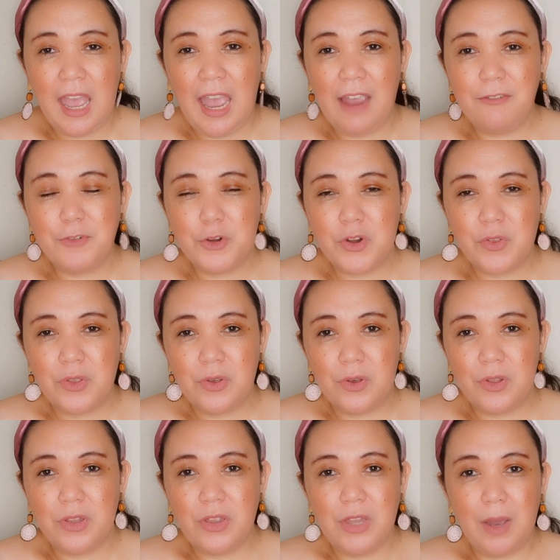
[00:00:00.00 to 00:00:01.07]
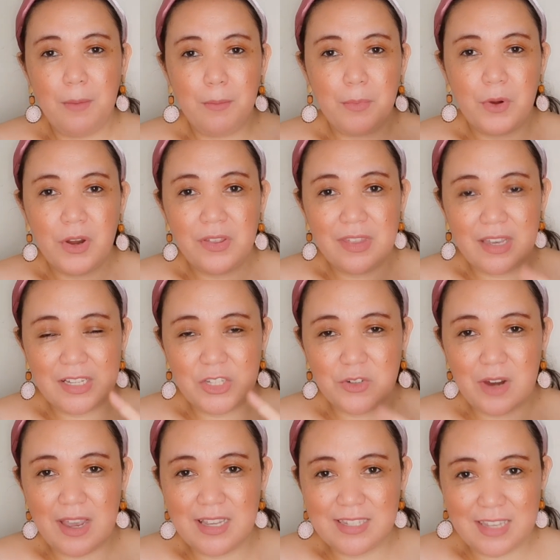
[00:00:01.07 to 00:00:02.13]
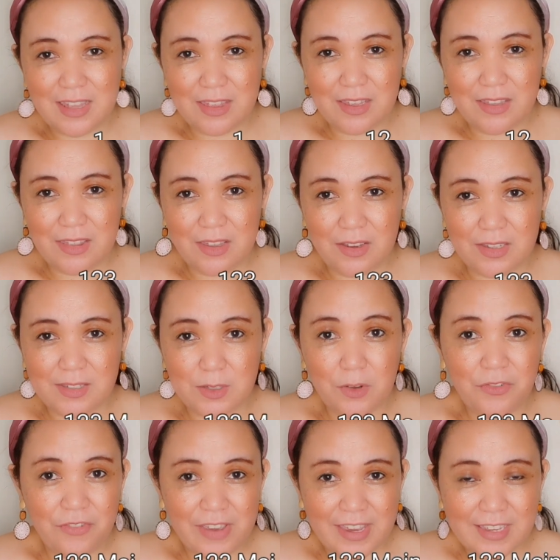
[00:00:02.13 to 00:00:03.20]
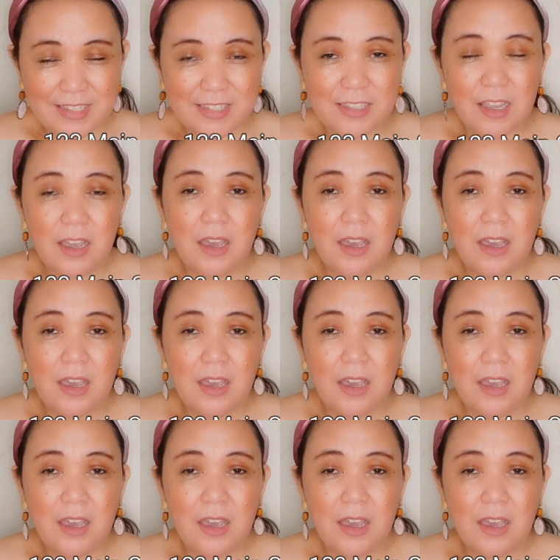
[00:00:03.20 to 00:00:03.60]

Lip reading: after the number, the address, and then the suffix,